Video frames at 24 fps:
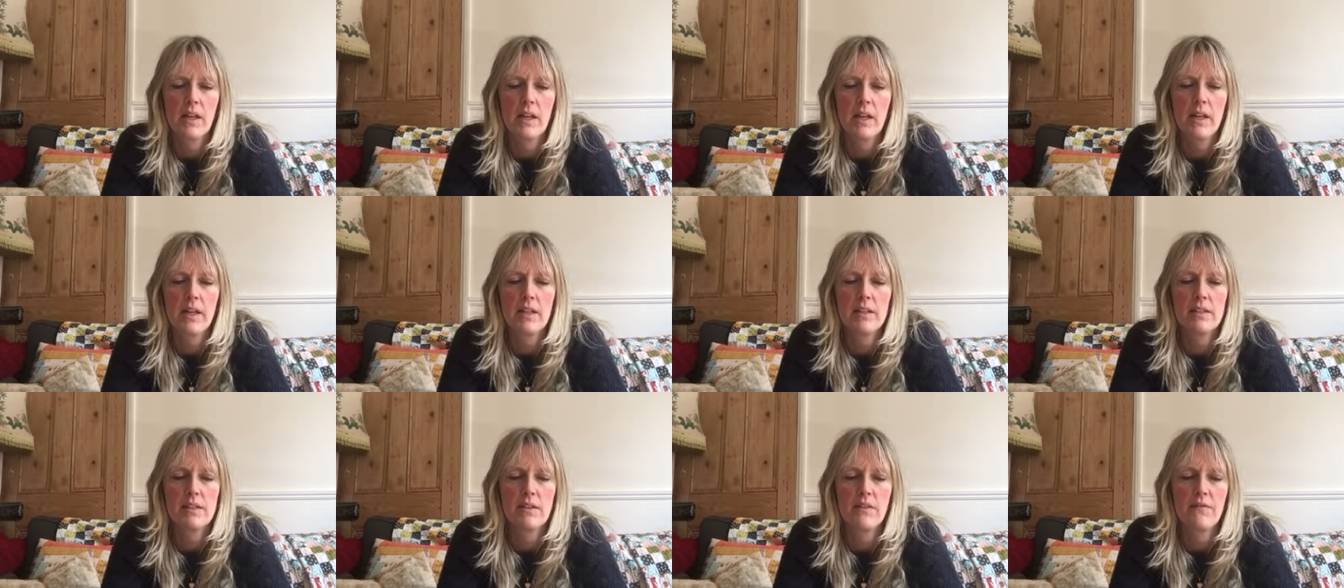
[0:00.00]

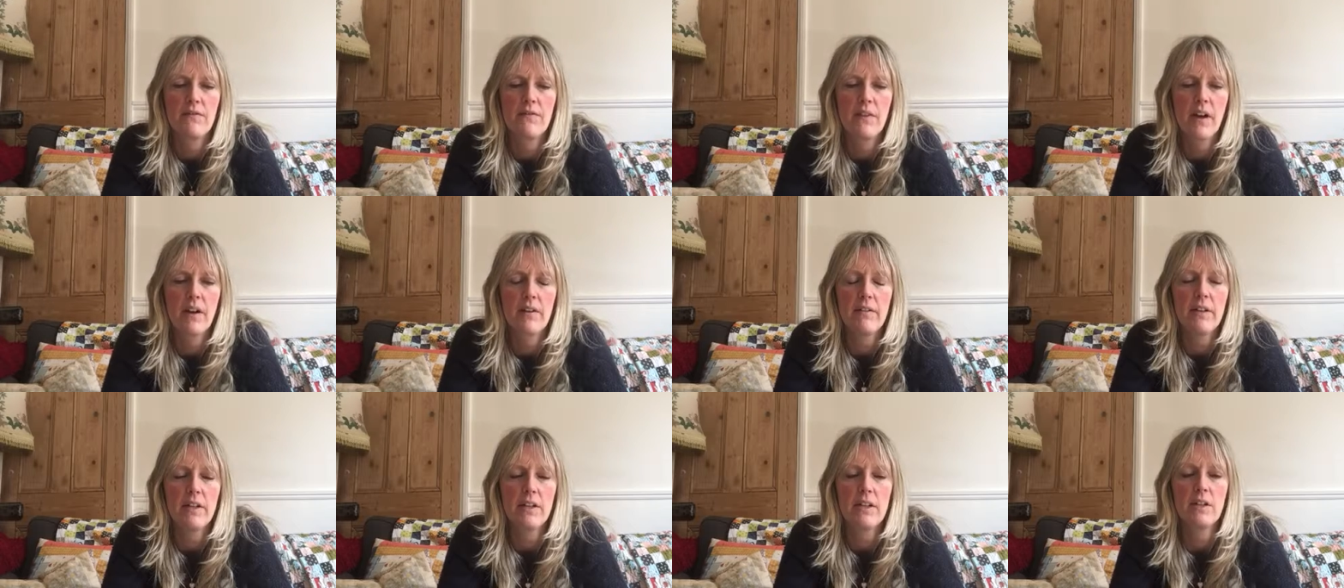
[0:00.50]
it's a
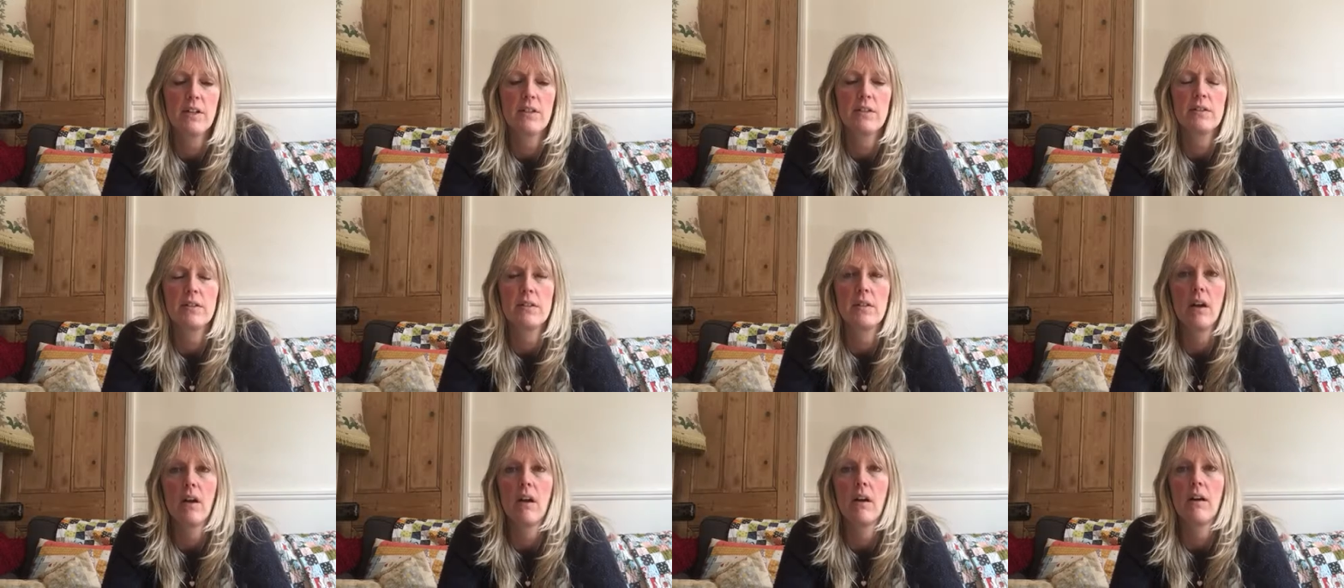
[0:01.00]
very good
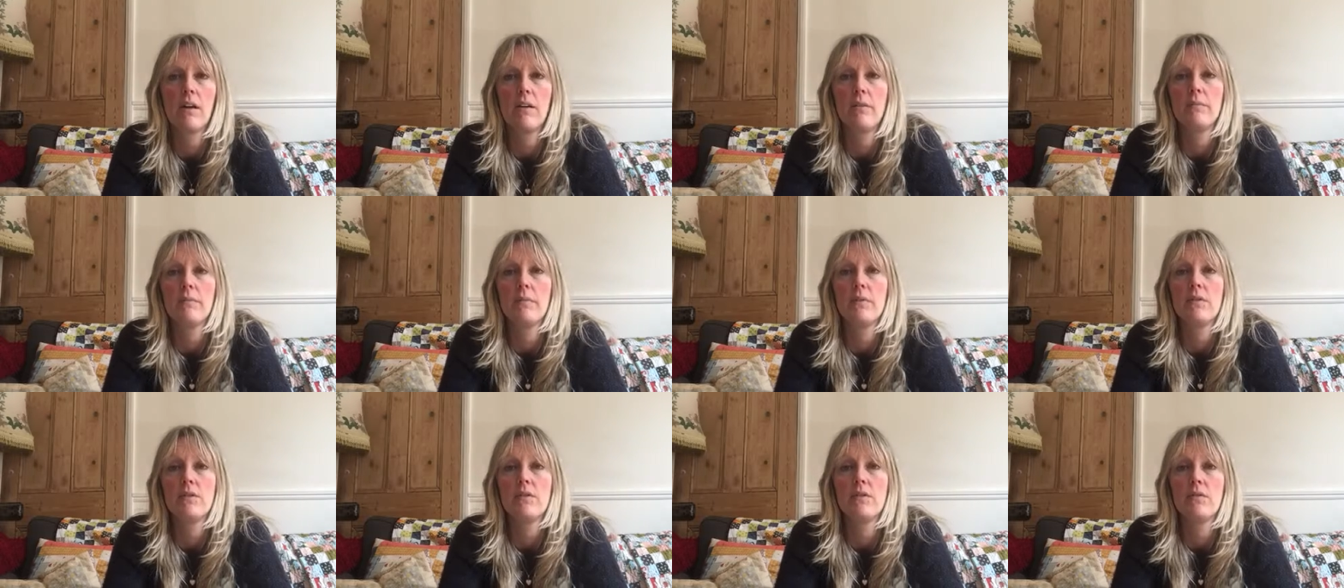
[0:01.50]

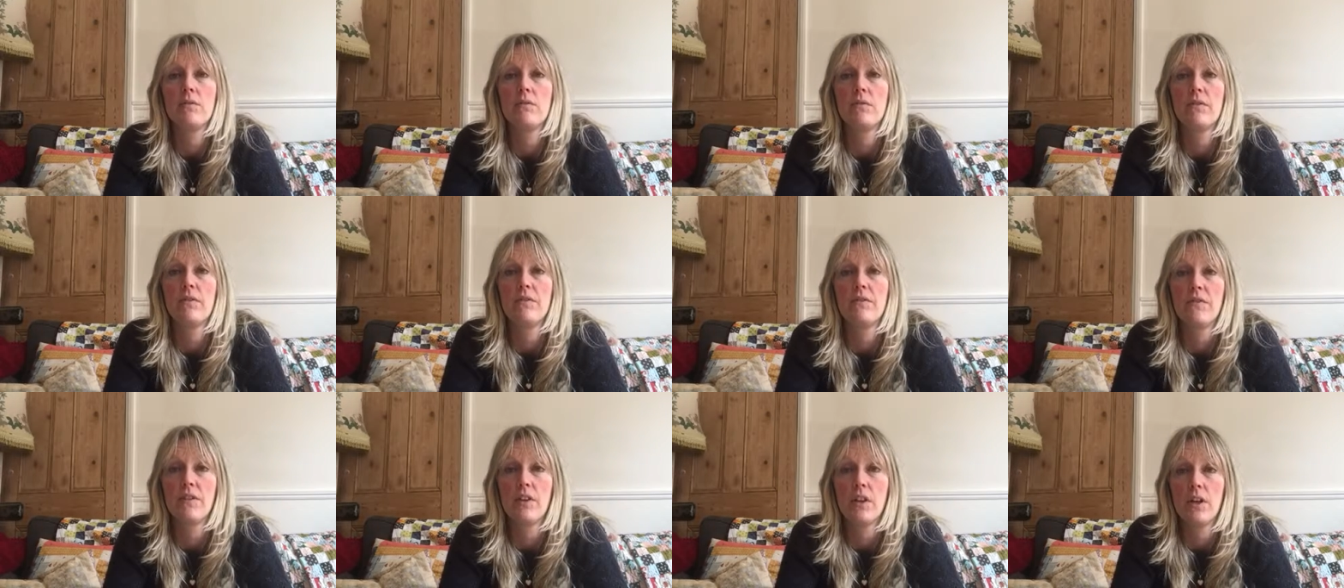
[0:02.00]
time to
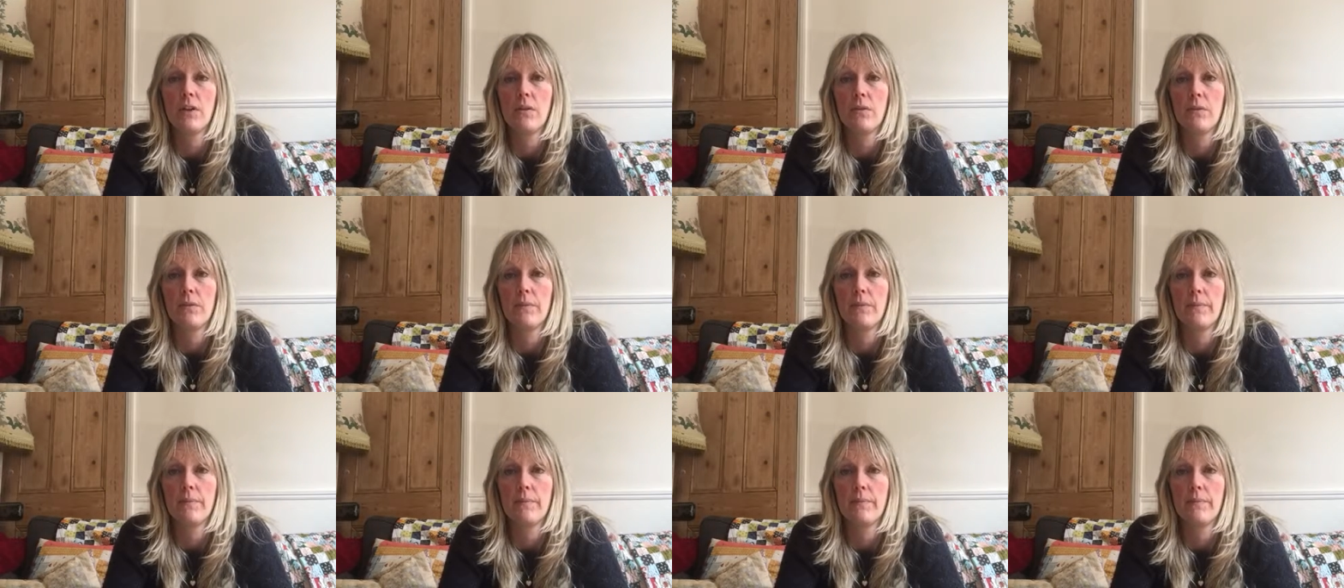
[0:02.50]
review.